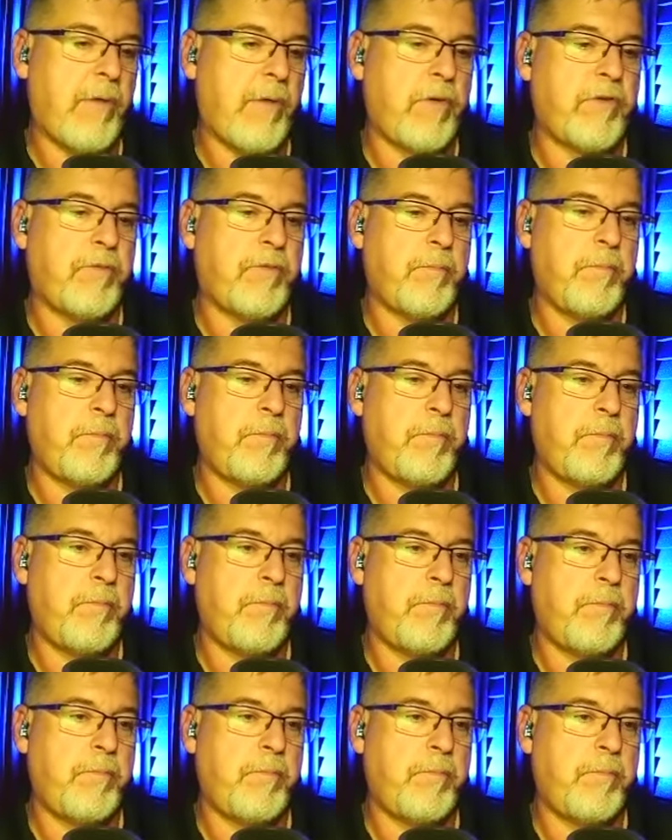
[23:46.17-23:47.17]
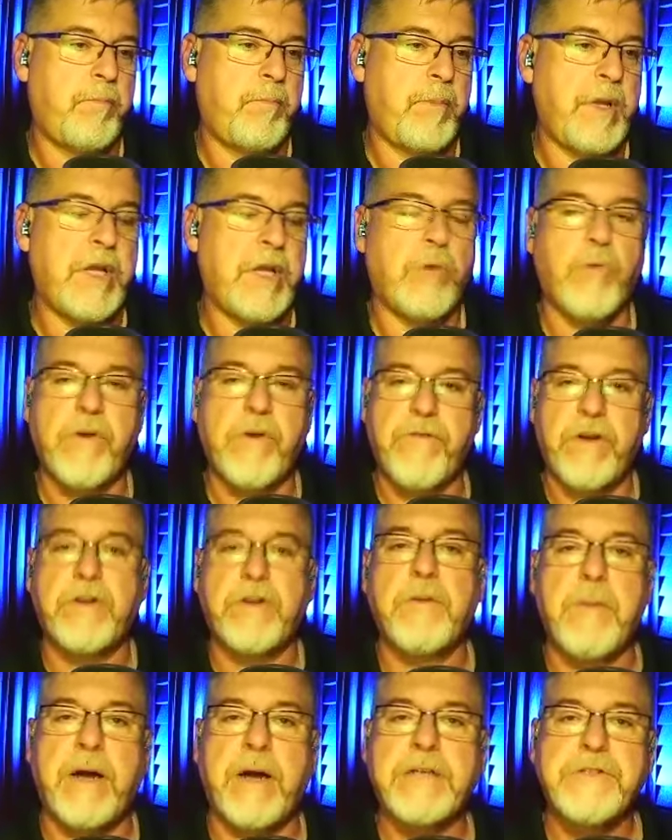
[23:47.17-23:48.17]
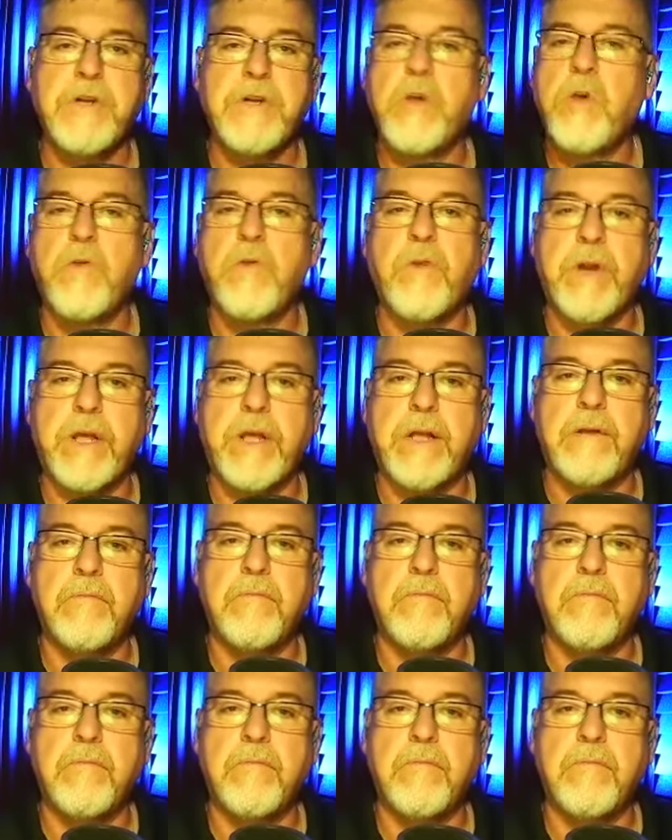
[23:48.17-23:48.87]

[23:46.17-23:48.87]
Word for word: was being revictimized all over again.